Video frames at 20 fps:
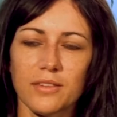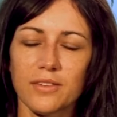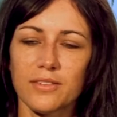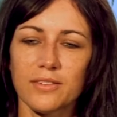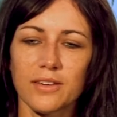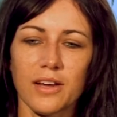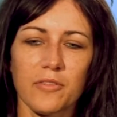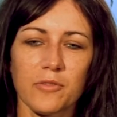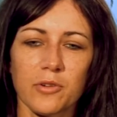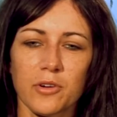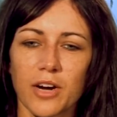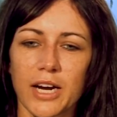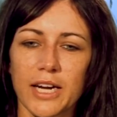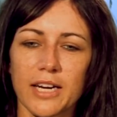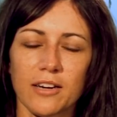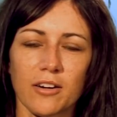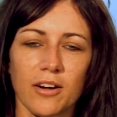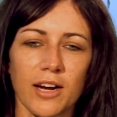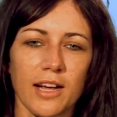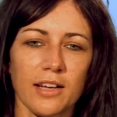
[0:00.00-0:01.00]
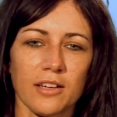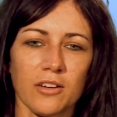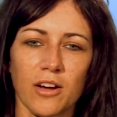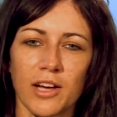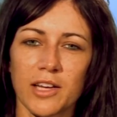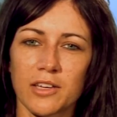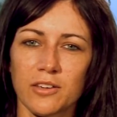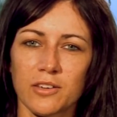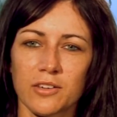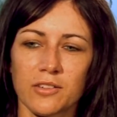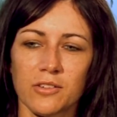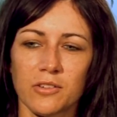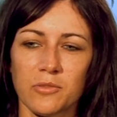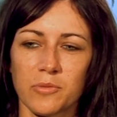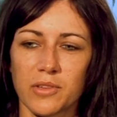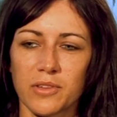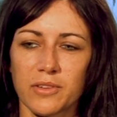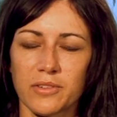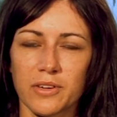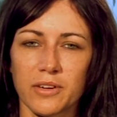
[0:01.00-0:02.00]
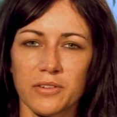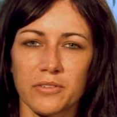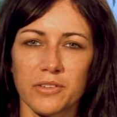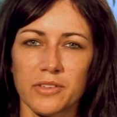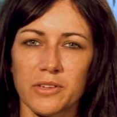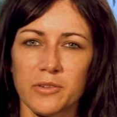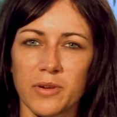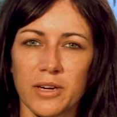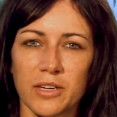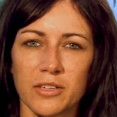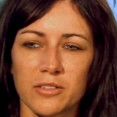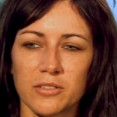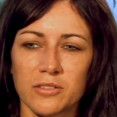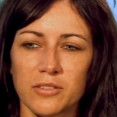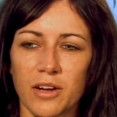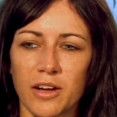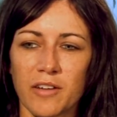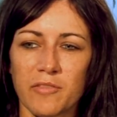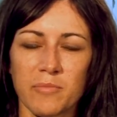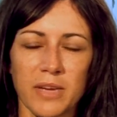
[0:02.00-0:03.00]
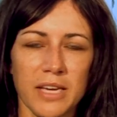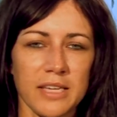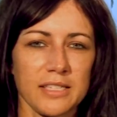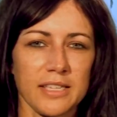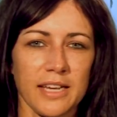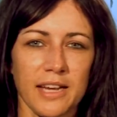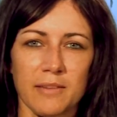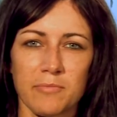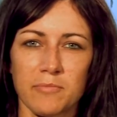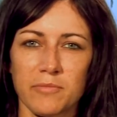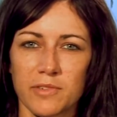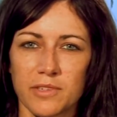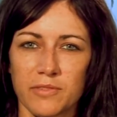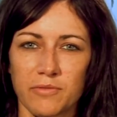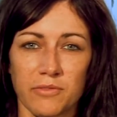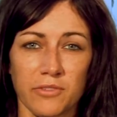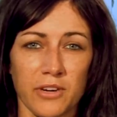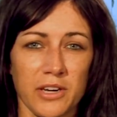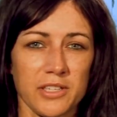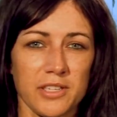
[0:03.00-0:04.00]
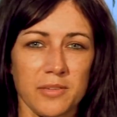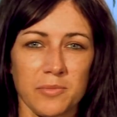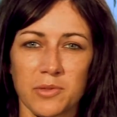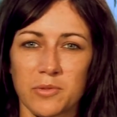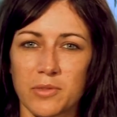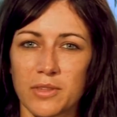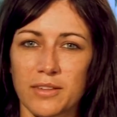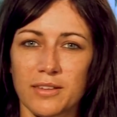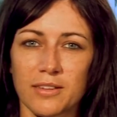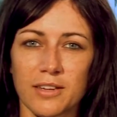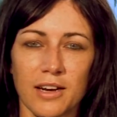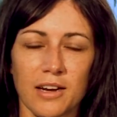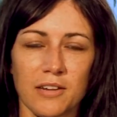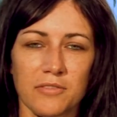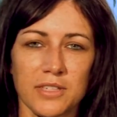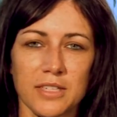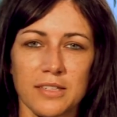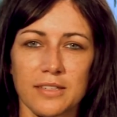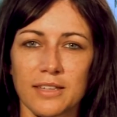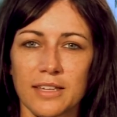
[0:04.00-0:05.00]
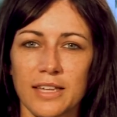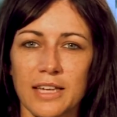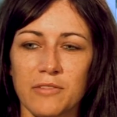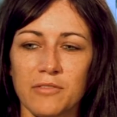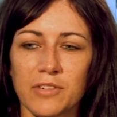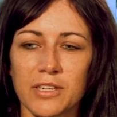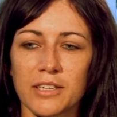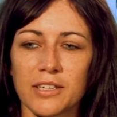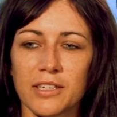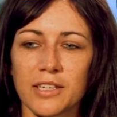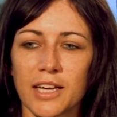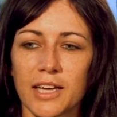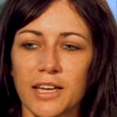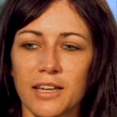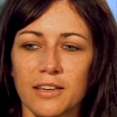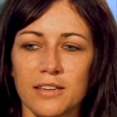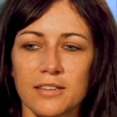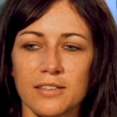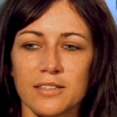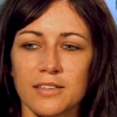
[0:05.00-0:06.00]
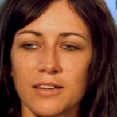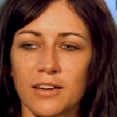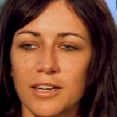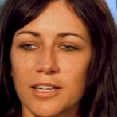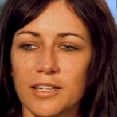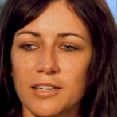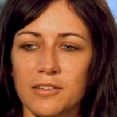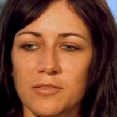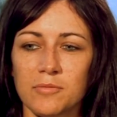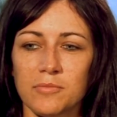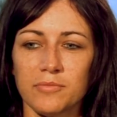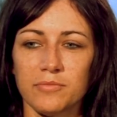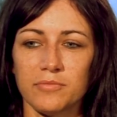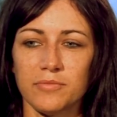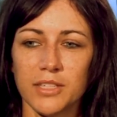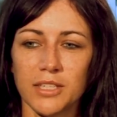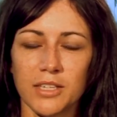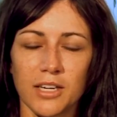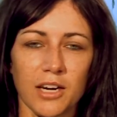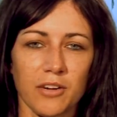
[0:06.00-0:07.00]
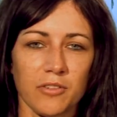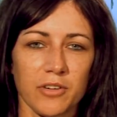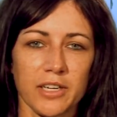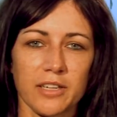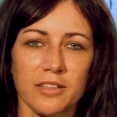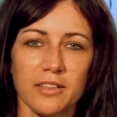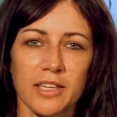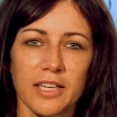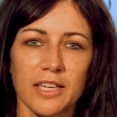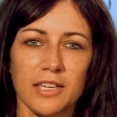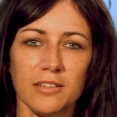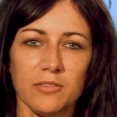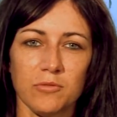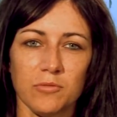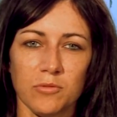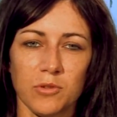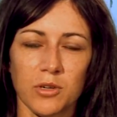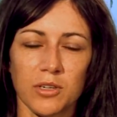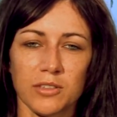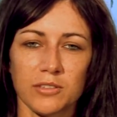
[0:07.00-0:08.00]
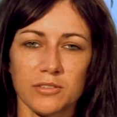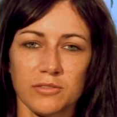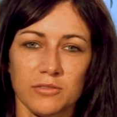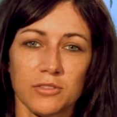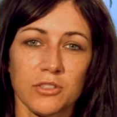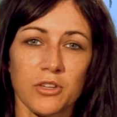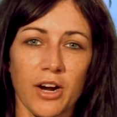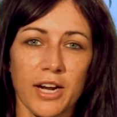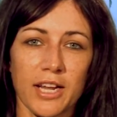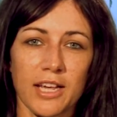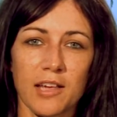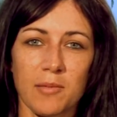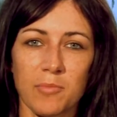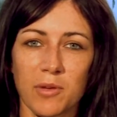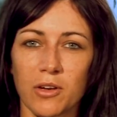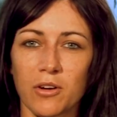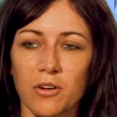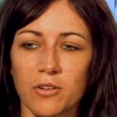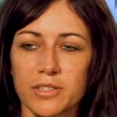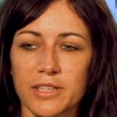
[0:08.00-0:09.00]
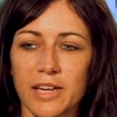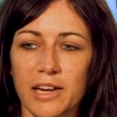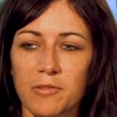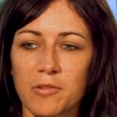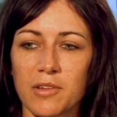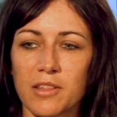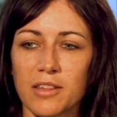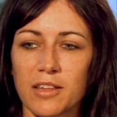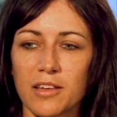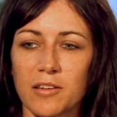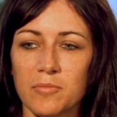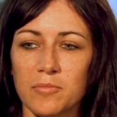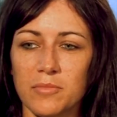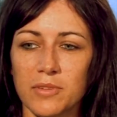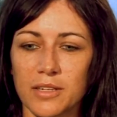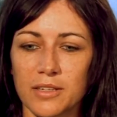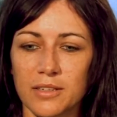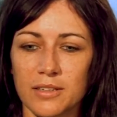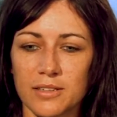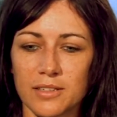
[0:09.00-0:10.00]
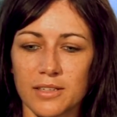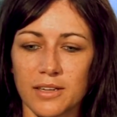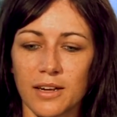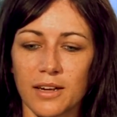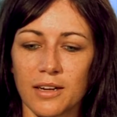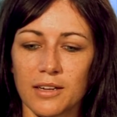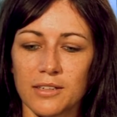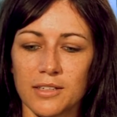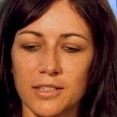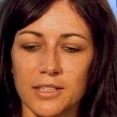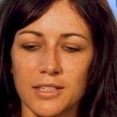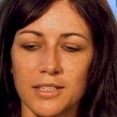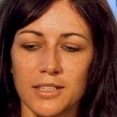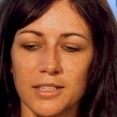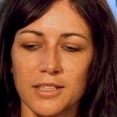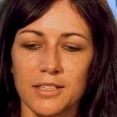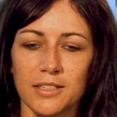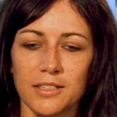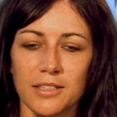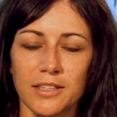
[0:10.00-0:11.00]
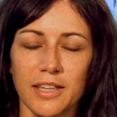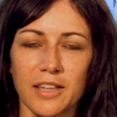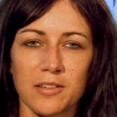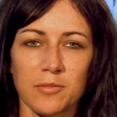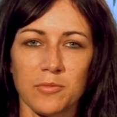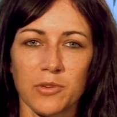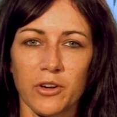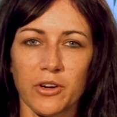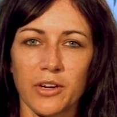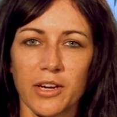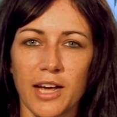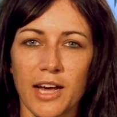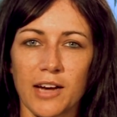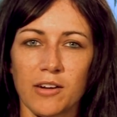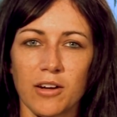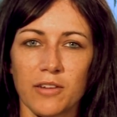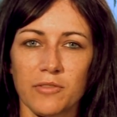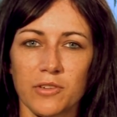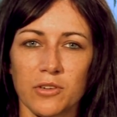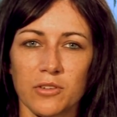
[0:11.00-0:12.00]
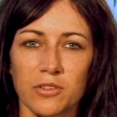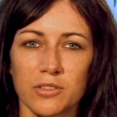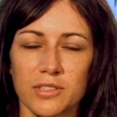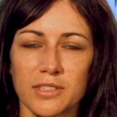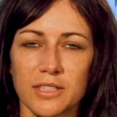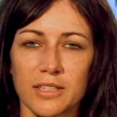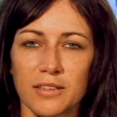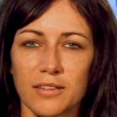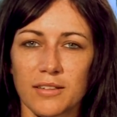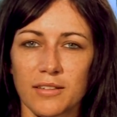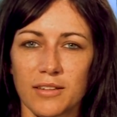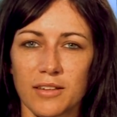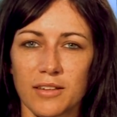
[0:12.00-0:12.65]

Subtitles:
The staff were great here. I got along with the staff really well. I've maintained friendships with the staff since leaving, and I regularly try to keep in contact with them and let them know how I've gone since